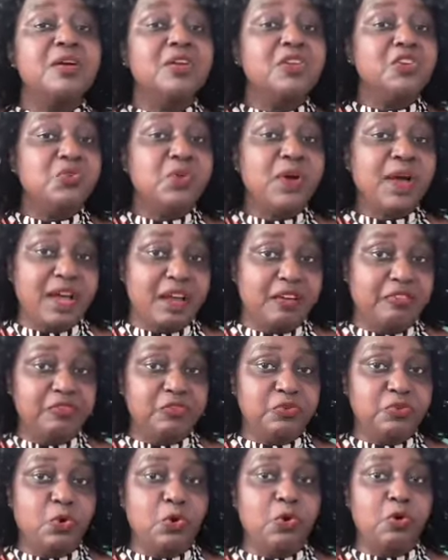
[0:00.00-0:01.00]
You have
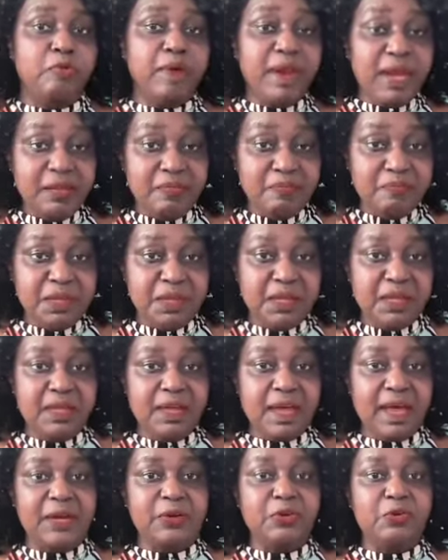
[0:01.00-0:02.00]
to already
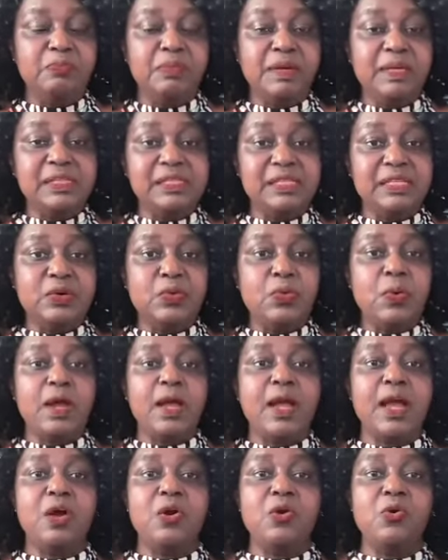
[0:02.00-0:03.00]
be a domestic
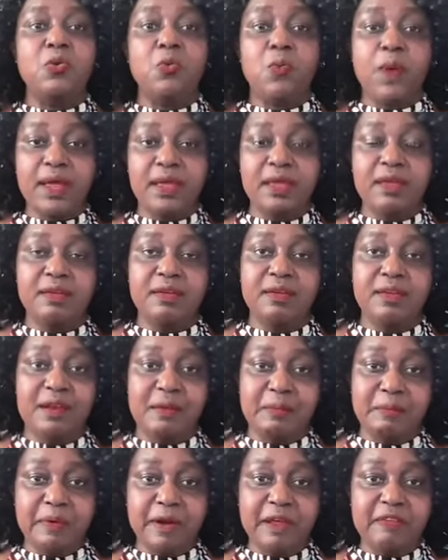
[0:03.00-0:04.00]
worker or working in
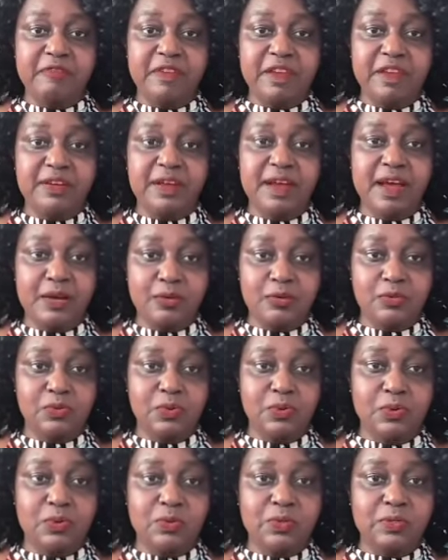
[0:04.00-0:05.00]
a private
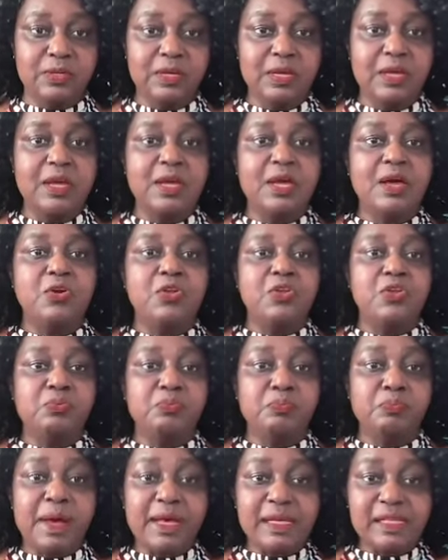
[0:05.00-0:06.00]
household. You
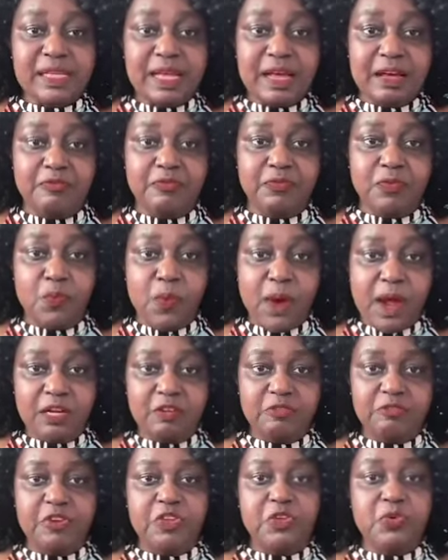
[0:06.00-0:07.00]
must have
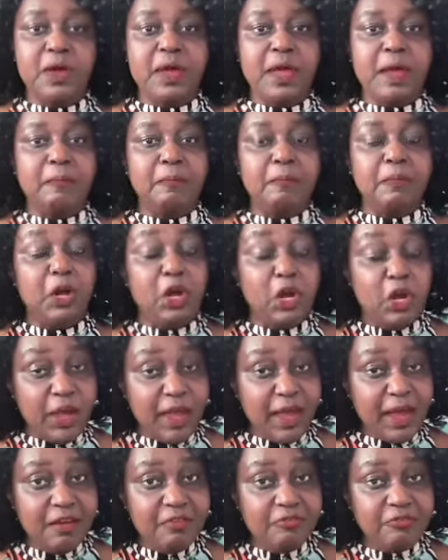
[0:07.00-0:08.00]
worked for your
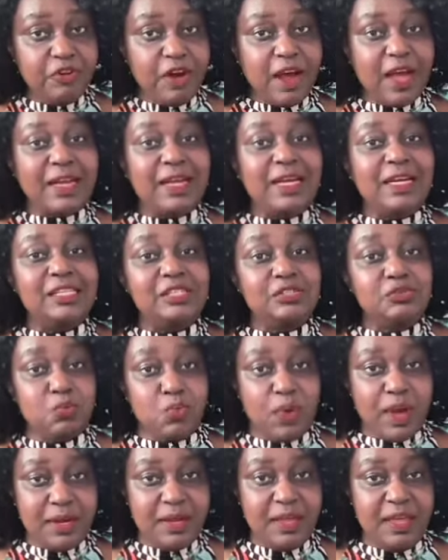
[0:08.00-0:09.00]
employer for at least
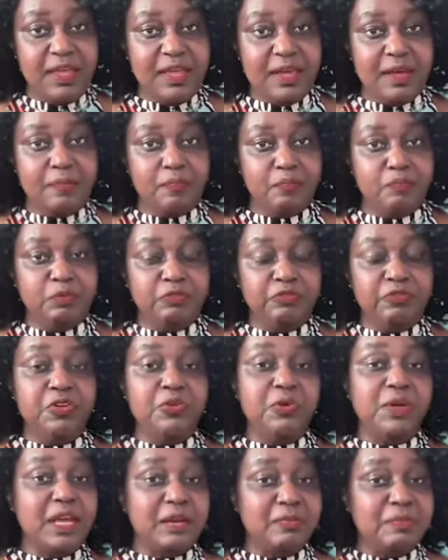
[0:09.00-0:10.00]
1 year. Before
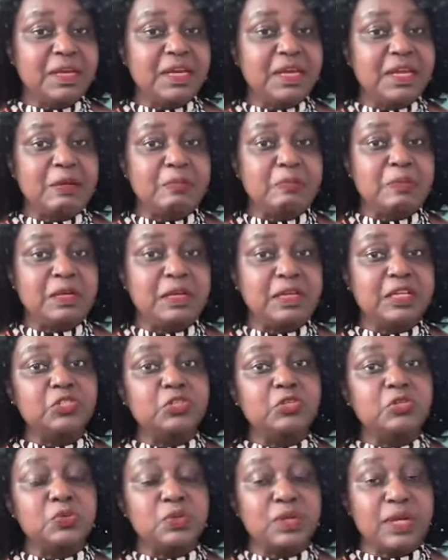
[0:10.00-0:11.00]
you can make an
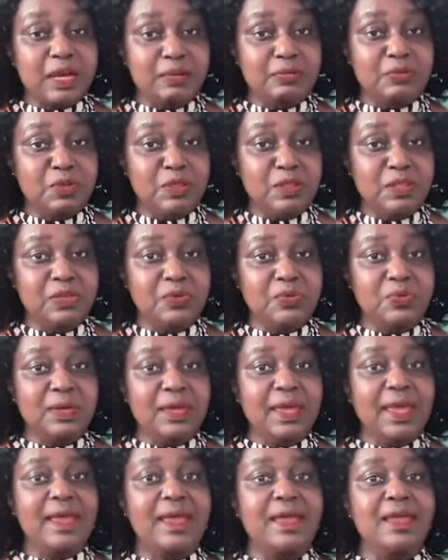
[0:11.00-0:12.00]
application to come to the
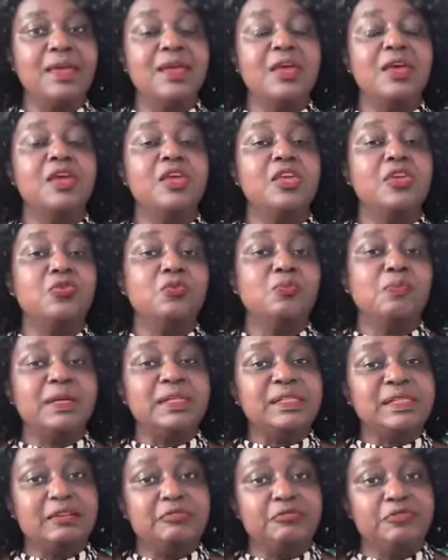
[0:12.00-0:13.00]
UK, you
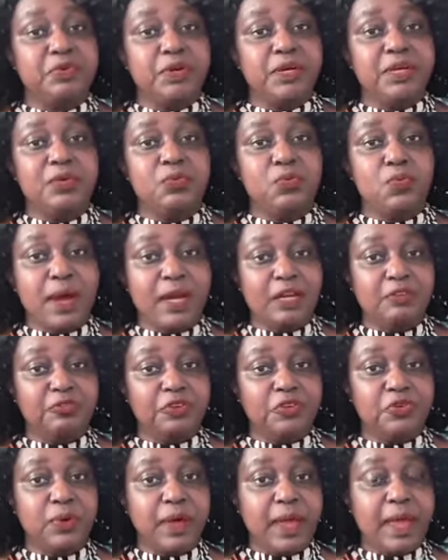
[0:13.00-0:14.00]
must have already worked
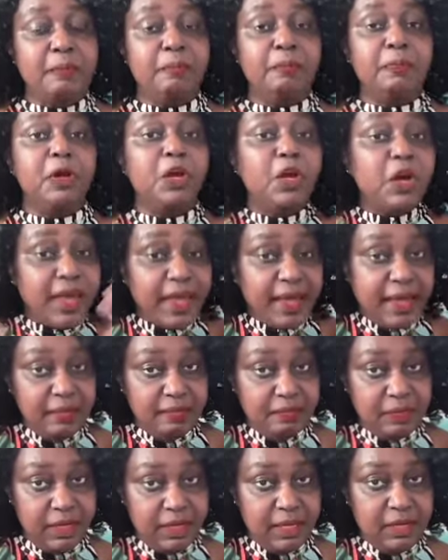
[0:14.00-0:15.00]
for your
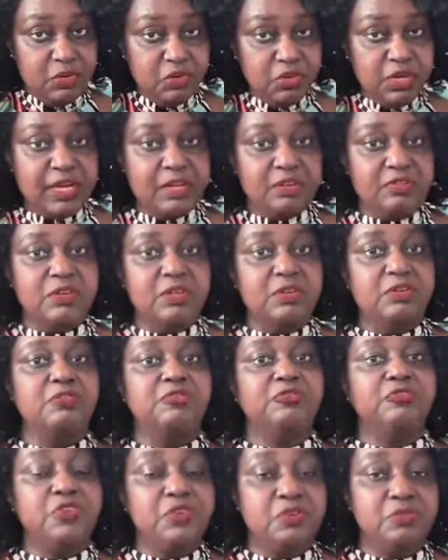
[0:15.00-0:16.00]
employer in your country
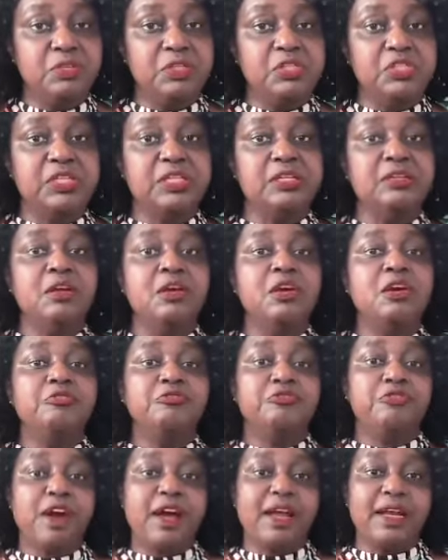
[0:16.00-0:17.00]
of origin
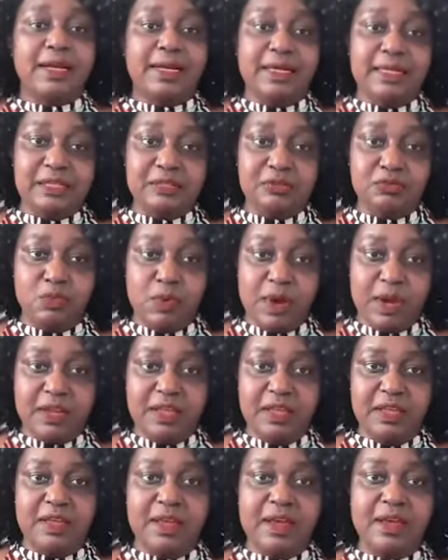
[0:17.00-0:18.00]
for at least 1
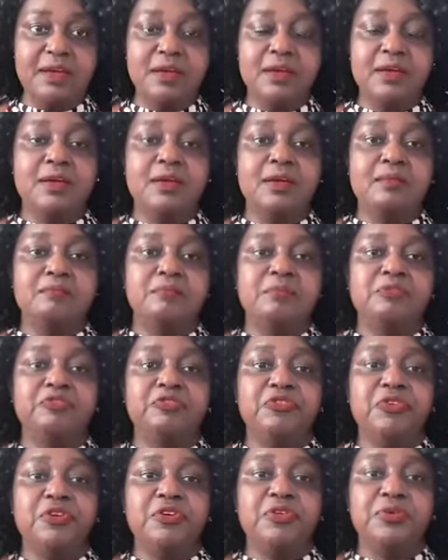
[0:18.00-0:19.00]
year
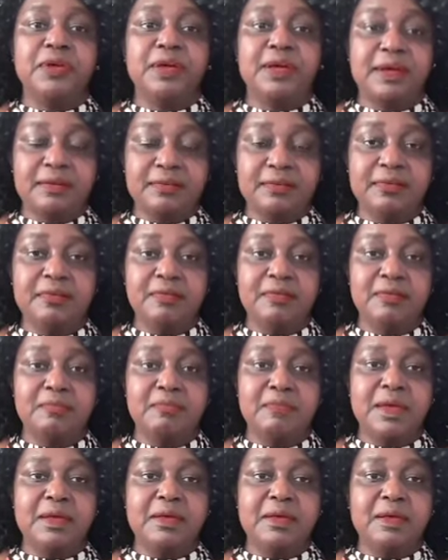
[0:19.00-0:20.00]
before you can
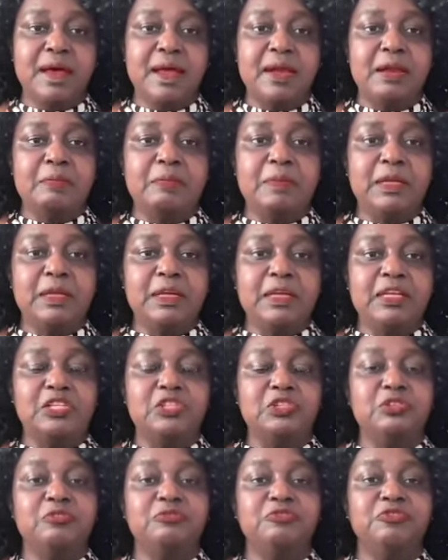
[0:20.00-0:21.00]
make an
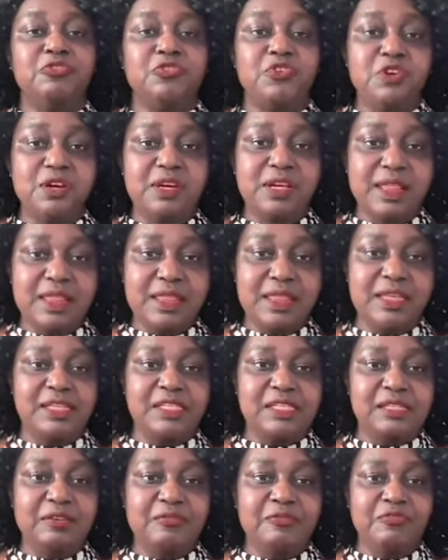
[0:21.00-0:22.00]
application for
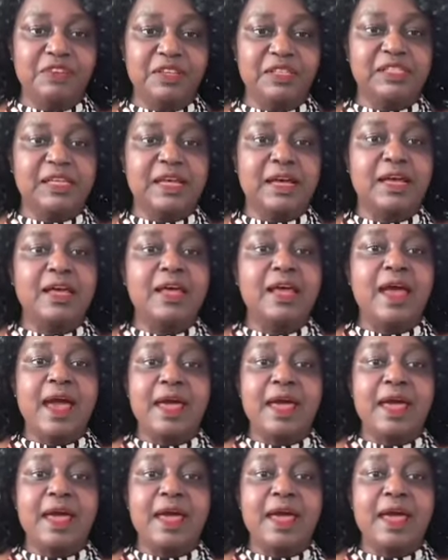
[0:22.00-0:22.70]
this visa.